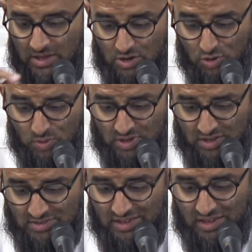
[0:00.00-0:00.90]
Look what he
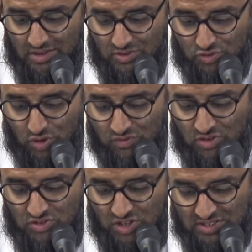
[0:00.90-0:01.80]
is saying here.
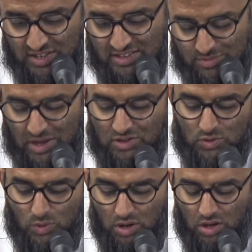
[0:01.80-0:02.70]
Sovereignty turns back
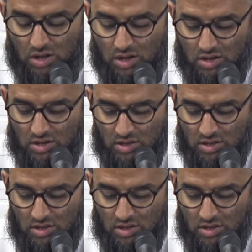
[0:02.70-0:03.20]
to Allah.